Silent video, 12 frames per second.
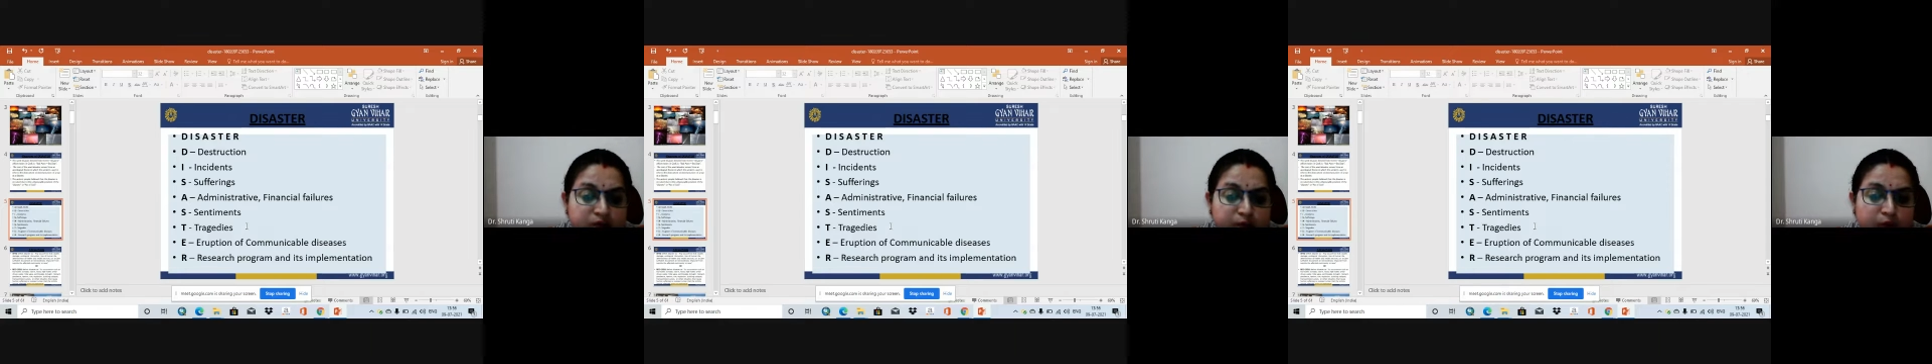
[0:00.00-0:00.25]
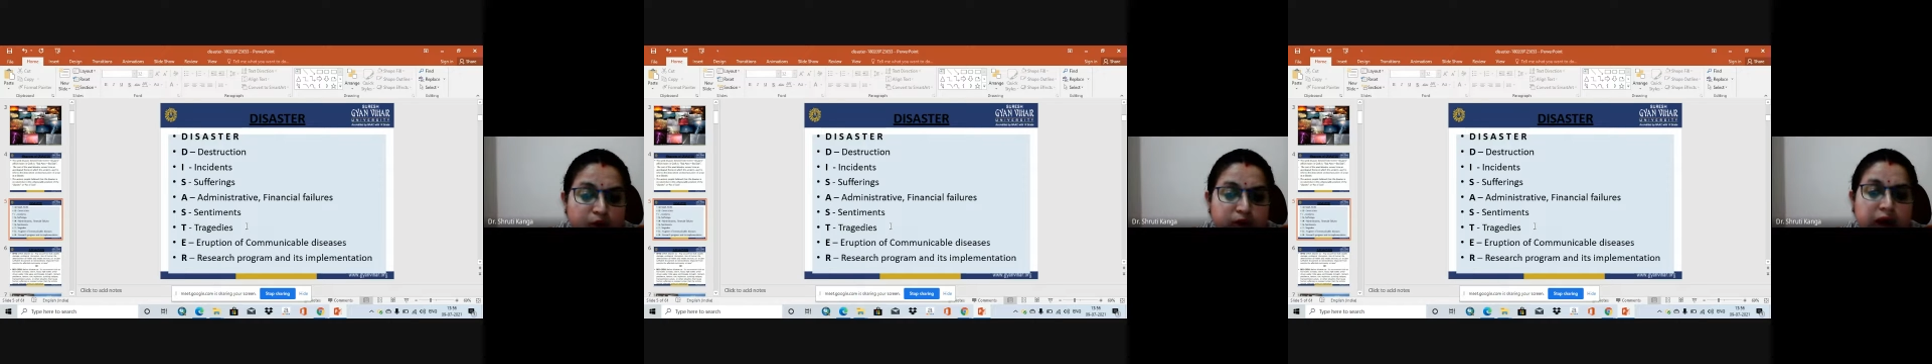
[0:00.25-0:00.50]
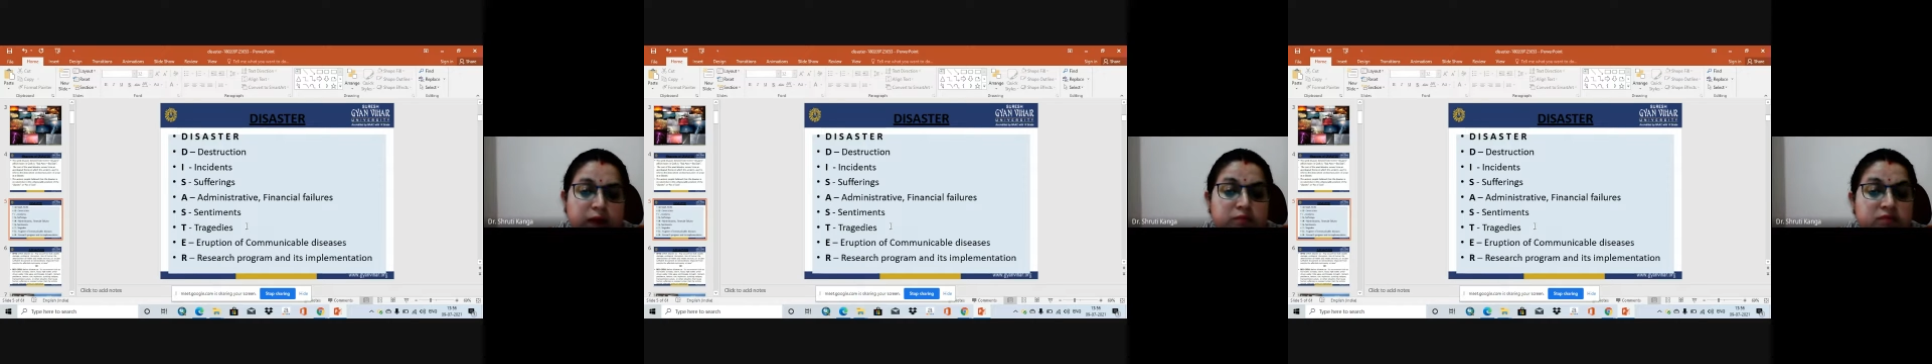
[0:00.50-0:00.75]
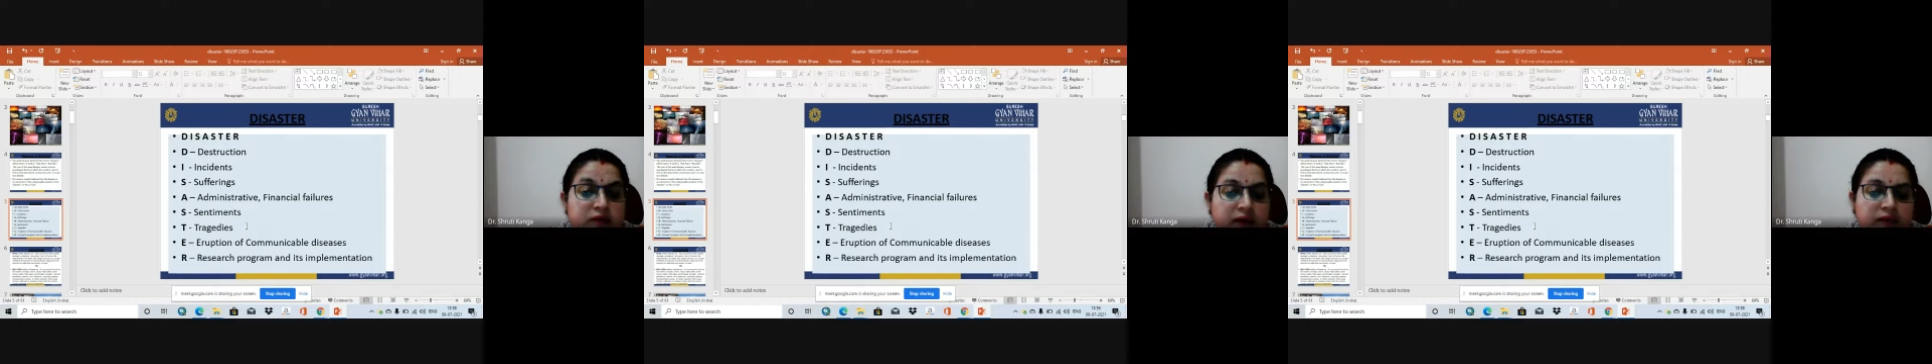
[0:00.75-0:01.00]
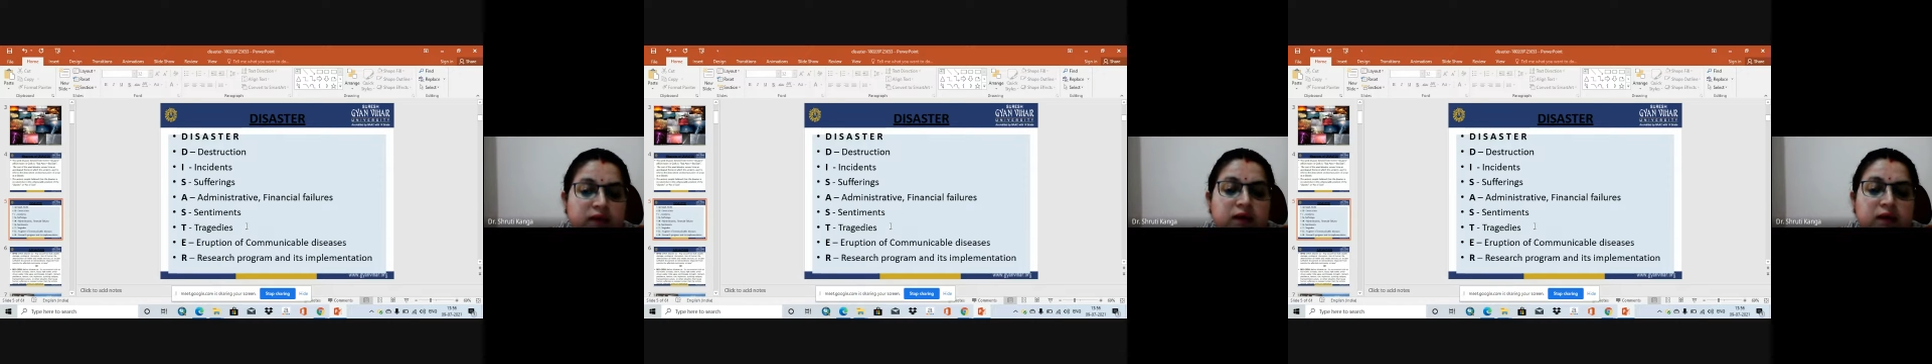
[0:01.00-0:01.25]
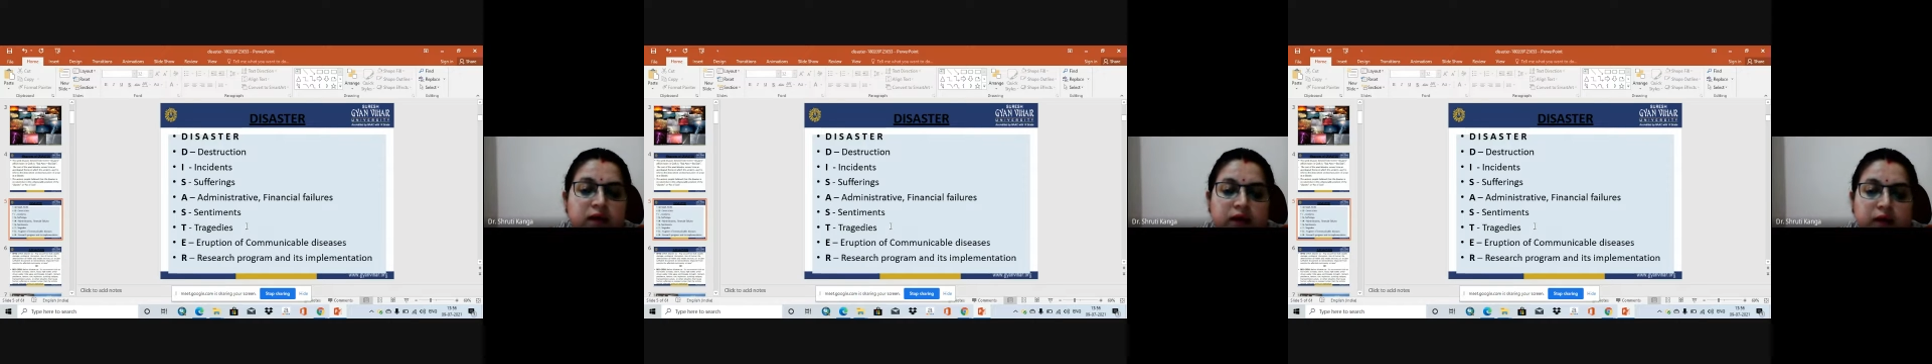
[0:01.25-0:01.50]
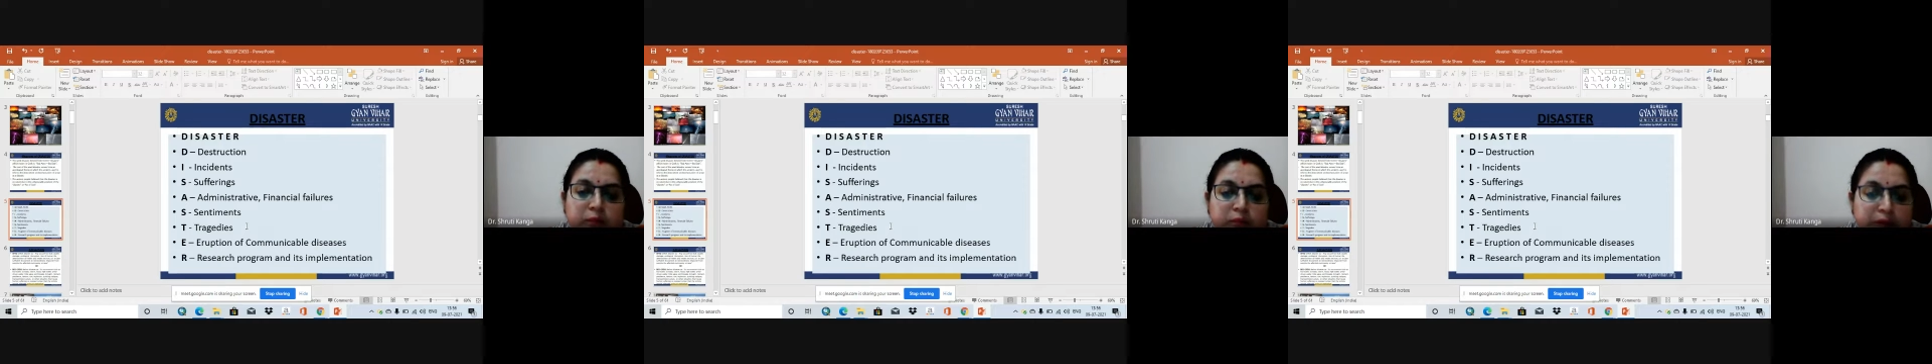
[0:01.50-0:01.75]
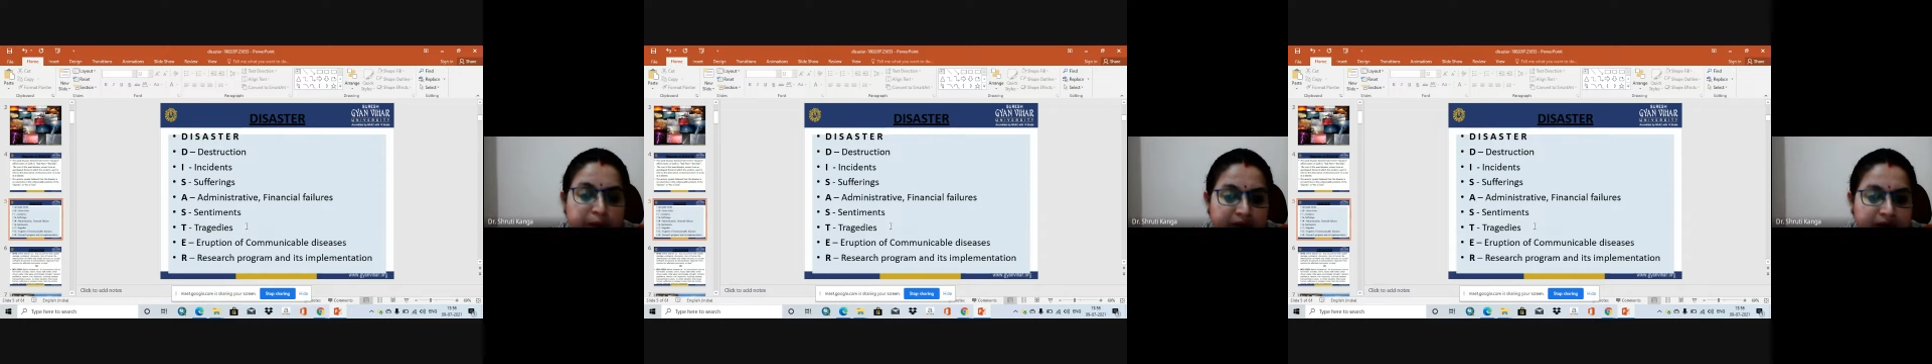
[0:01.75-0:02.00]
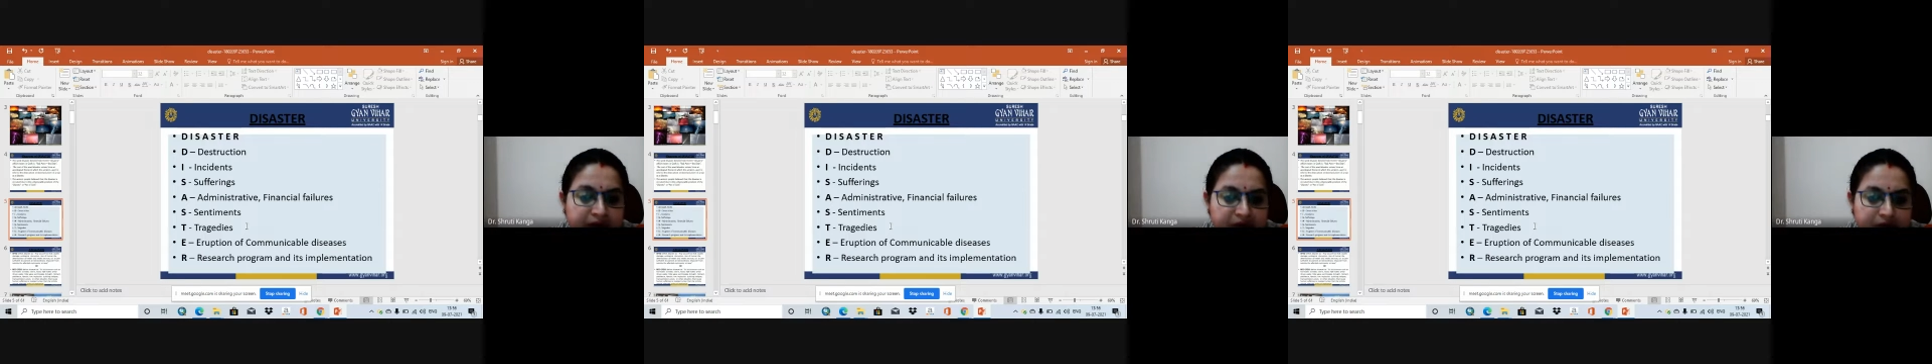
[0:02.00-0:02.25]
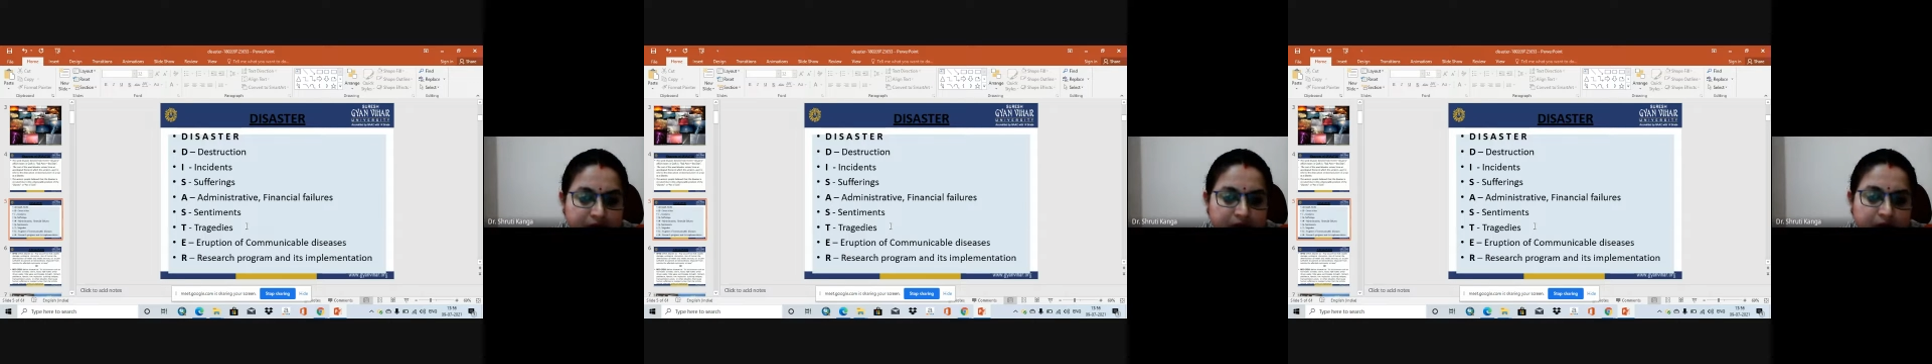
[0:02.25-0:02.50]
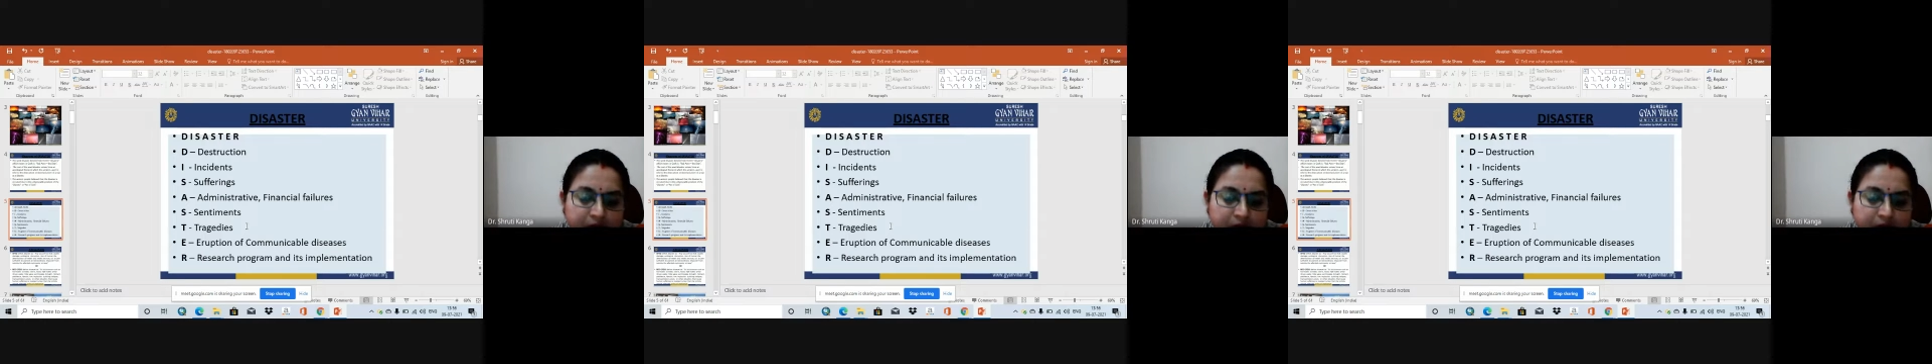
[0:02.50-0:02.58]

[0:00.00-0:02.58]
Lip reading: programs and the implementation.